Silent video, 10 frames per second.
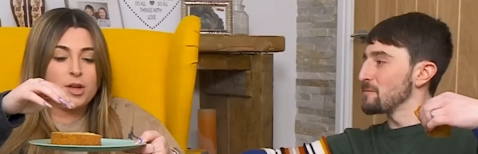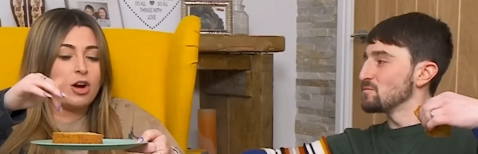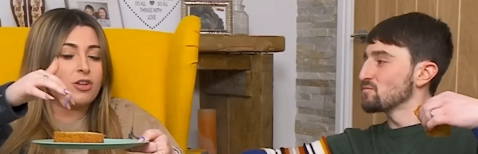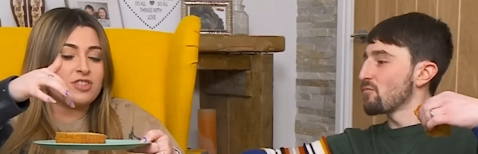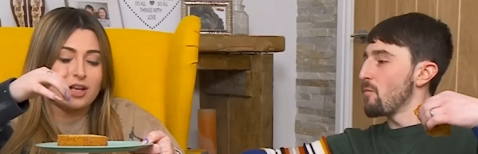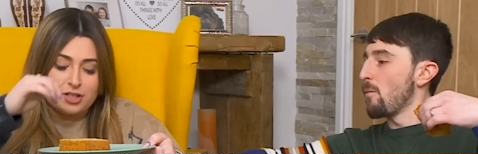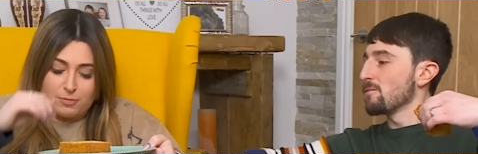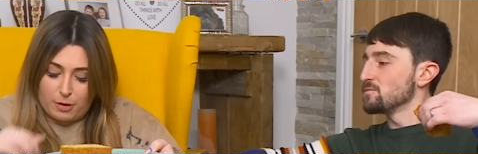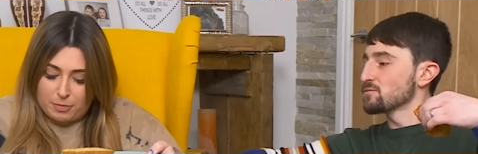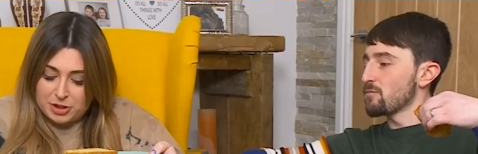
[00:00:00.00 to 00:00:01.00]
Speaker 1: You can't taste
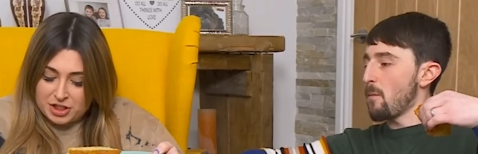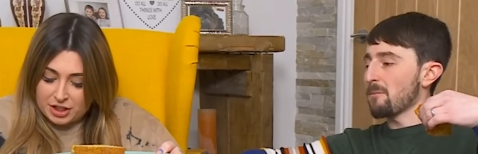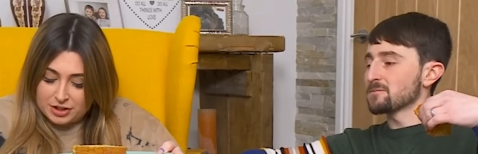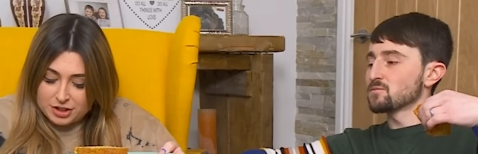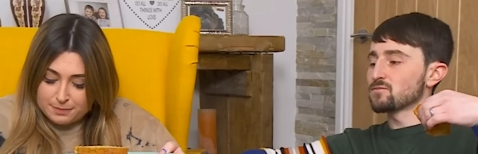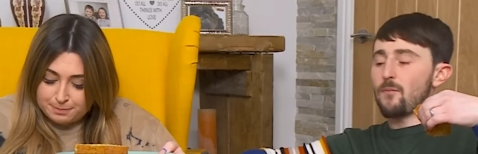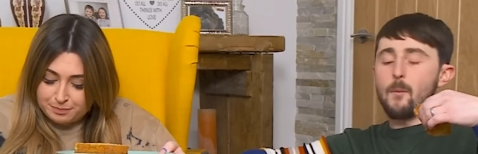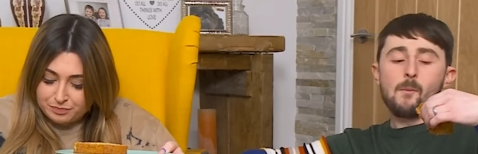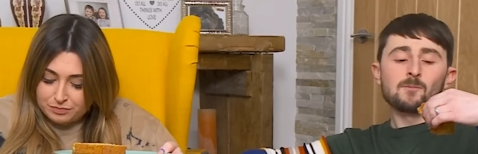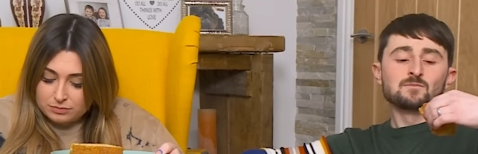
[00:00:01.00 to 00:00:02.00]
the poppy seeds.
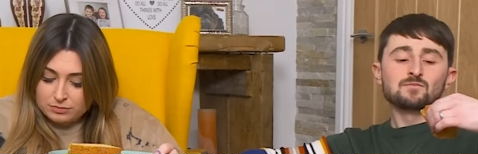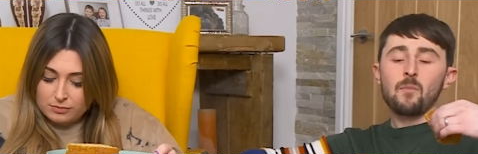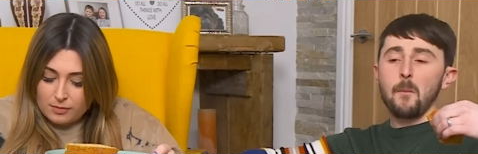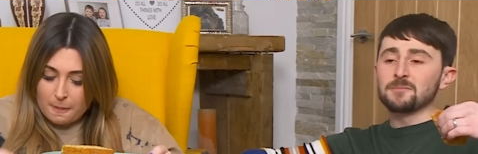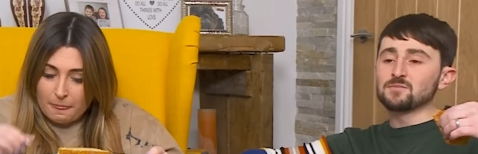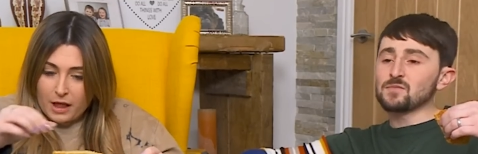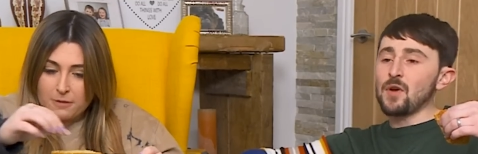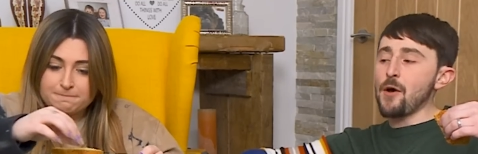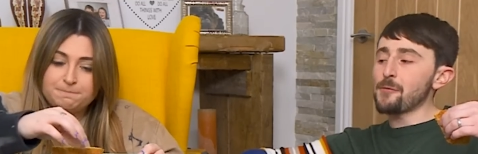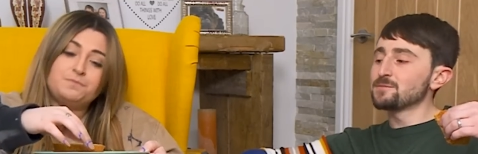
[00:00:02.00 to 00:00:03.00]

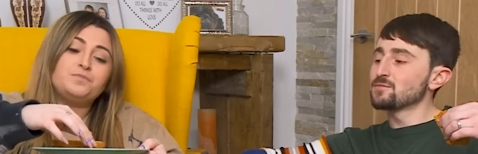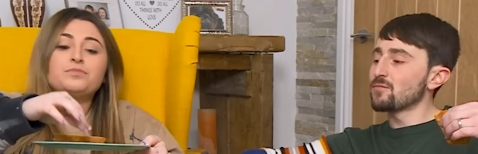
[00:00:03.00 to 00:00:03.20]
No.